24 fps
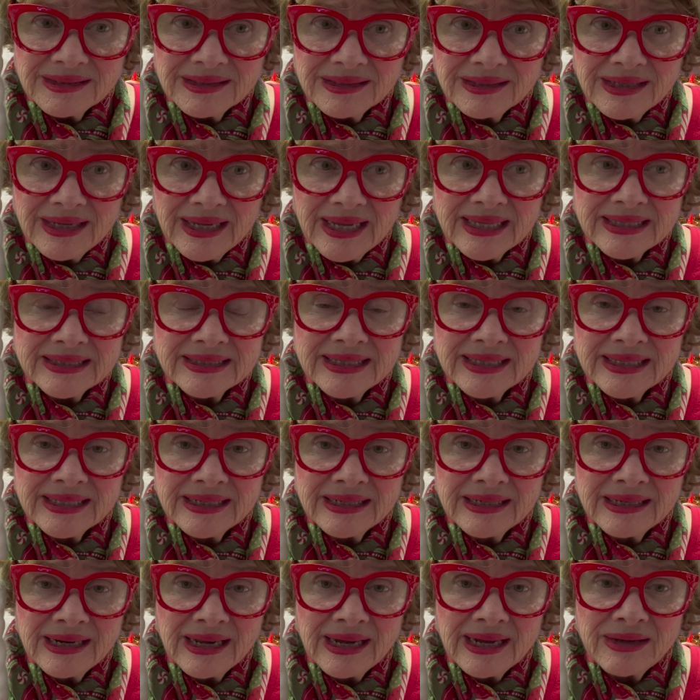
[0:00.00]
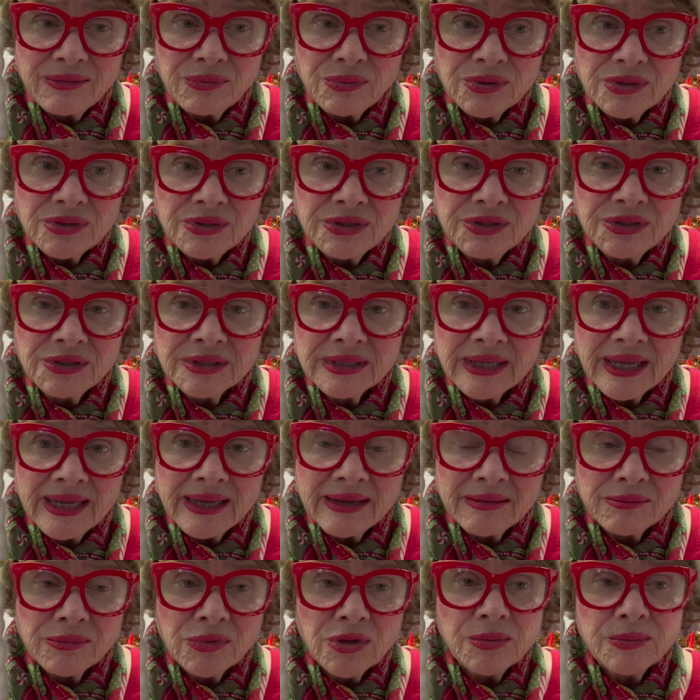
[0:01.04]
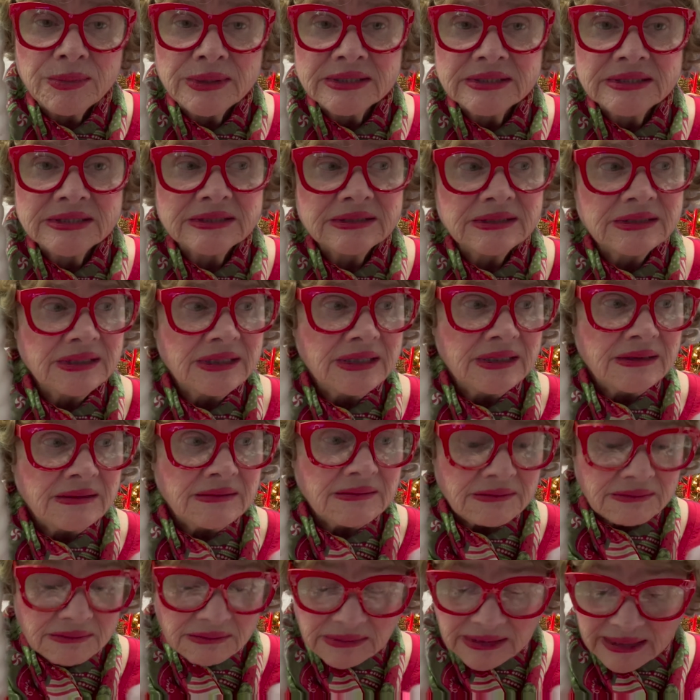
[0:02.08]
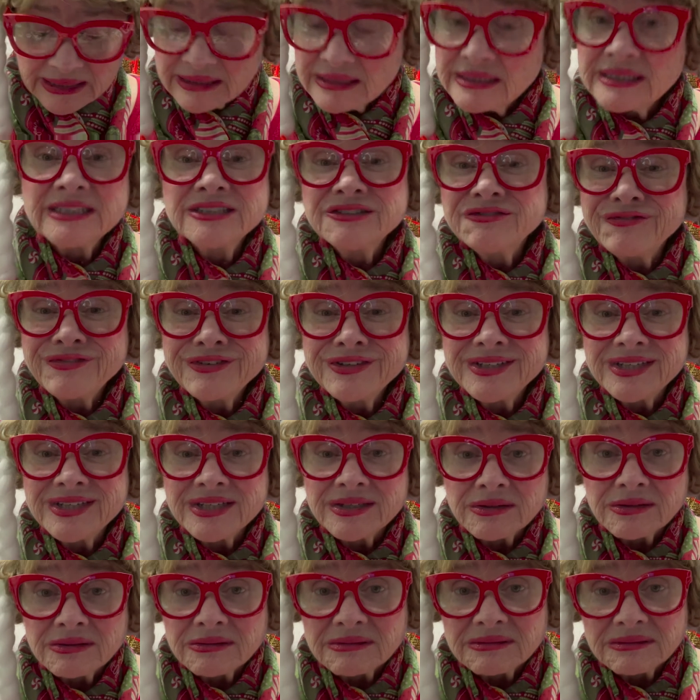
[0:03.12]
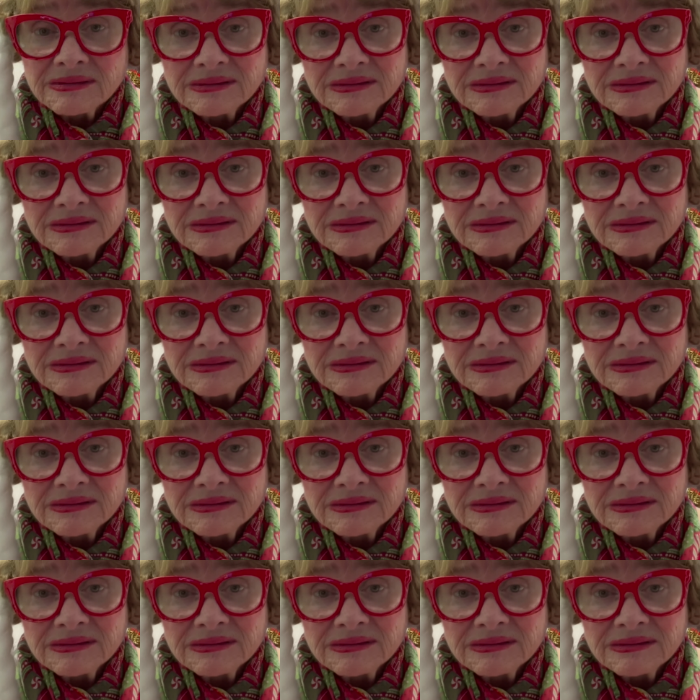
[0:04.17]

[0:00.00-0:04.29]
And then I will look at moments like this video